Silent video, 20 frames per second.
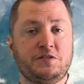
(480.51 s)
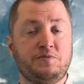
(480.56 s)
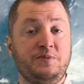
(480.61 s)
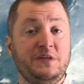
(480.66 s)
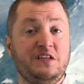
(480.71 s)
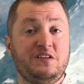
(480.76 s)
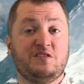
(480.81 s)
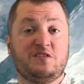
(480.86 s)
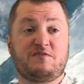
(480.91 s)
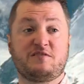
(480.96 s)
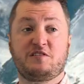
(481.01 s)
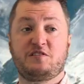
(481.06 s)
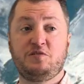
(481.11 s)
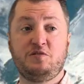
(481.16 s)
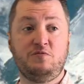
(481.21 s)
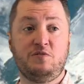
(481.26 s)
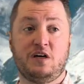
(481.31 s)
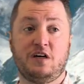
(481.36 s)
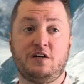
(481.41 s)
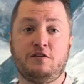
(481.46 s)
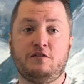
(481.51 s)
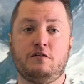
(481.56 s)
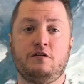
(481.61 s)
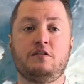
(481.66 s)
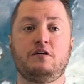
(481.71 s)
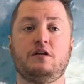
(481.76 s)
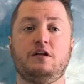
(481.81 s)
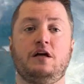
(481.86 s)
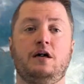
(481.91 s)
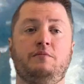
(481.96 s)
speeds over 200
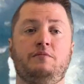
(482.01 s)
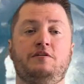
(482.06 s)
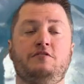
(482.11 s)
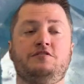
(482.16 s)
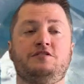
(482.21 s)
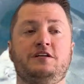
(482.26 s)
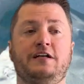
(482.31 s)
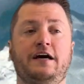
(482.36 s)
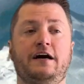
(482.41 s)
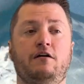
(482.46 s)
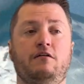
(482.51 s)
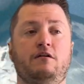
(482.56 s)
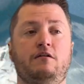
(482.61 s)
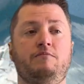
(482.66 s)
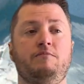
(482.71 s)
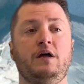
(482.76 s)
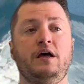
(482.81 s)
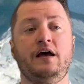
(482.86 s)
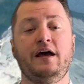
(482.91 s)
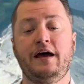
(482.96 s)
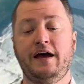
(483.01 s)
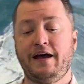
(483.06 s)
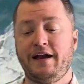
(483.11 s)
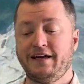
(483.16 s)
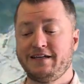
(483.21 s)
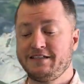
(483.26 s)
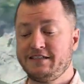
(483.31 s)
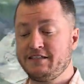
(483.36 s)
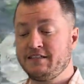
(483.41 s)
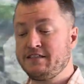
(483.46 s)
kilometers an hour. And
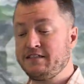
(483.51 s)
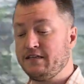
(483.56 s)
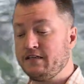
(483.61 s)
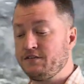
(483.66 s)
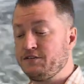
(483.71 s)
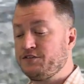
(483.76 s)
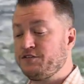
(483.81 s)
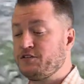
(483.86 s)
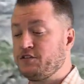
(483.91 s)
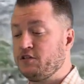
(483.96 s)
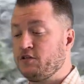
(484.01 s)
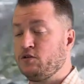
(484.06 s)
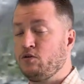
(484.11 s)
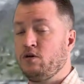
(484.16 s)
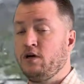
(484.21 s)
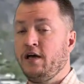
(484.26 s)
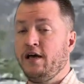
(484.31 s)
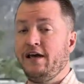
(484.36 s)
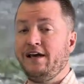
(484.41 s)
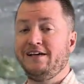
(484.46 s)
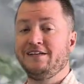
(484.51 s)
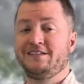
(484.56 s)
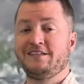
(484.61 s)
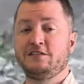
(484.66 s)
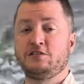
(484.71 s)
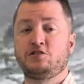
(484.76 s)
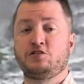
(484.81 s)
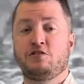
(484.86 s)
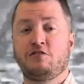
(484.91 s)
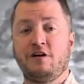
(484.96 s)
as it does so, it's
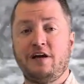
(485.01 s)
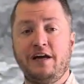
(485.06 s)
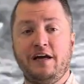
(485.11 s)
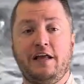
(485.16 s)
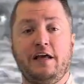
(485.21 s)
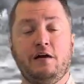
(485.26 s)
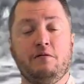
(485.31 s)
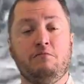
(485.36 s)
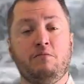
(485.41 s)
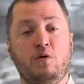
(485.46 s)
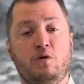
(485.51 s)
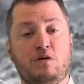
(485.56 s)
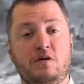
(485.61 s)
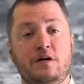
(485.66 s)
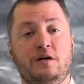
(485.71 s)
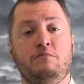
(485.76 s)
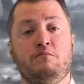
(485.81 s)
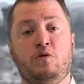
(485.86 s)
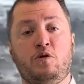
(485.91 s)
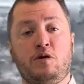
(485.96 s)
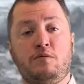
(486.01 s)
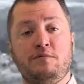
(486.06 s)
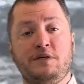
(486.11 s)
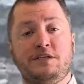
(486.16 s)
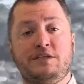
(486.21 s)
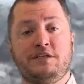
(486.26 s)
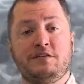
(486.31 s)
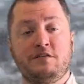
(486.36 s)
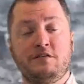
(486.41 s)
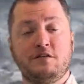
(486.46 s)
entraining more and more
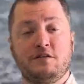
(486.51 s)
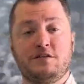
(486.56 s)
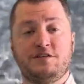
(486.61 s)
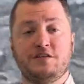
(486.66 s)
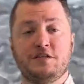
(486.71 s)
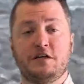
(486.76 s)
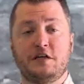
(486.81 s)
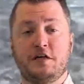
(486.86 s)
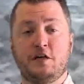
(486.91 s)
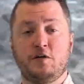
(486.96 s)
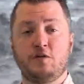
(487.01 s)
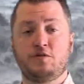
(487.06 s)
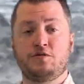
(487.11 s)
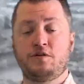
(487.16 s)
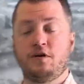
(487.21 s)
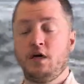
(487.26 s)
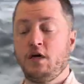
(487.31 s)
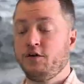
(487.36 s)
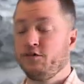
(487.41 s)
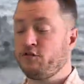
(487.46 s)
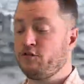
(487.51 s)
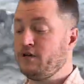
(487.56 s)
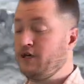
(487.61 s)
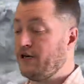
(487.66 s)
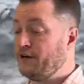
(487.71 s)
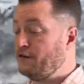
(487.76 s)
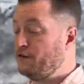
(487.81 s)
material as it goes. So not